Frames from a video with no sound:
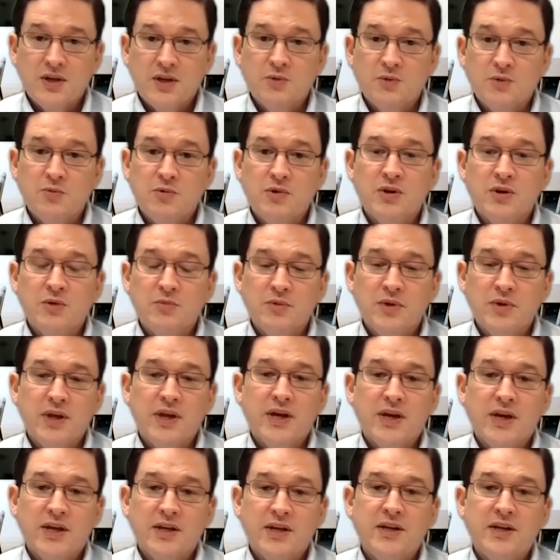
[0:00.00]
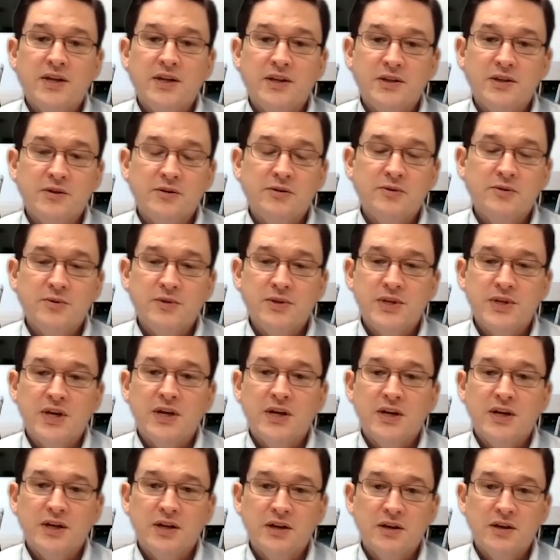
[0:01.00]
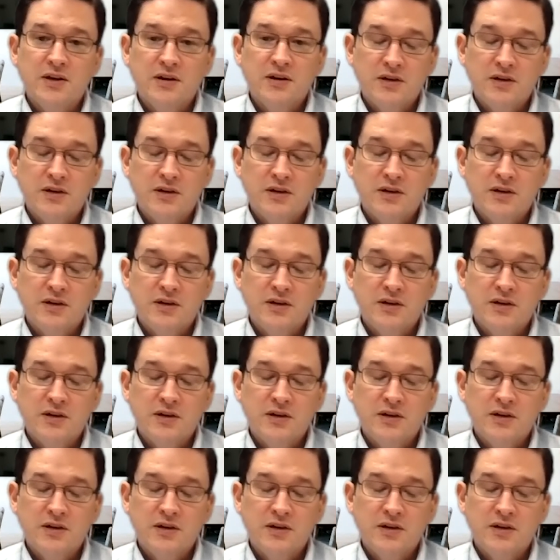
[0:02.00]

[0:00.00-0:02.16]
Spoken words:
the one that we had hit the Louisiana